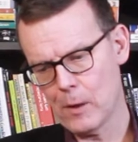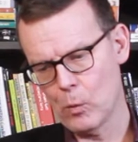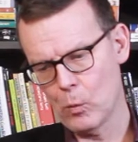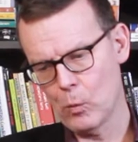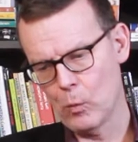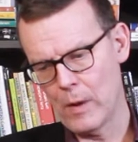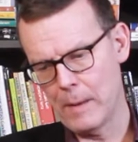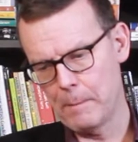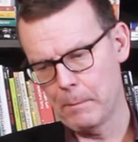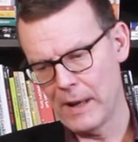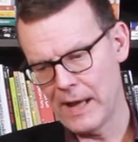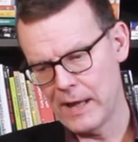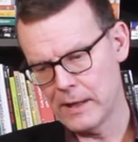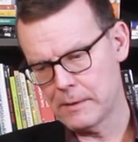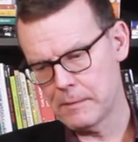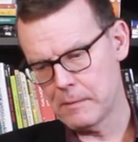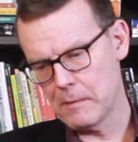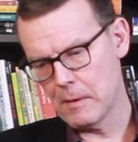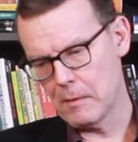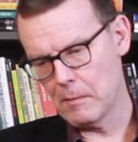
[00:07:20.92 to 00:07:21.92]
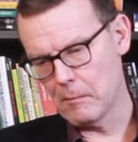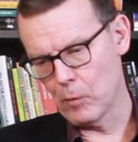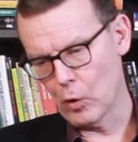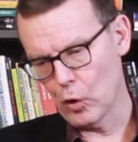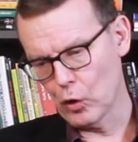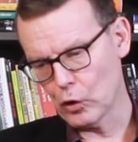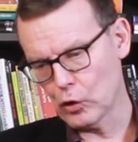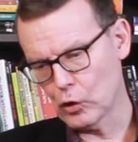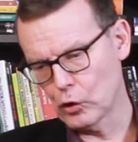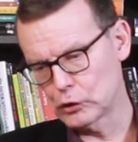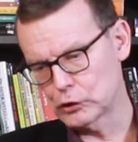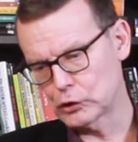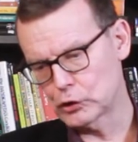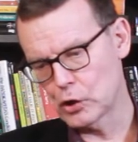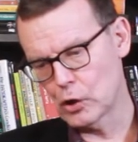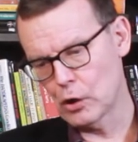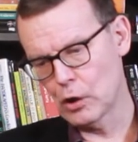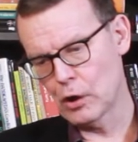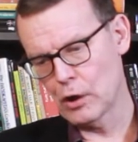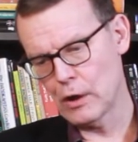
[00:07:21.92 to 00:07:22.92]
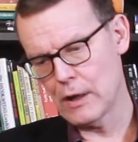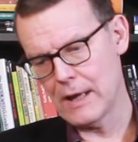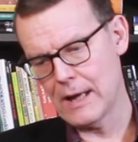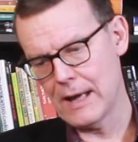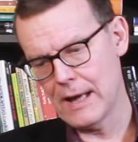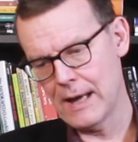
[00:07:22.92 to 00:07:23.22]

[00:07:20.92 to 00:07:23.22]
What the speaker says: we played ball control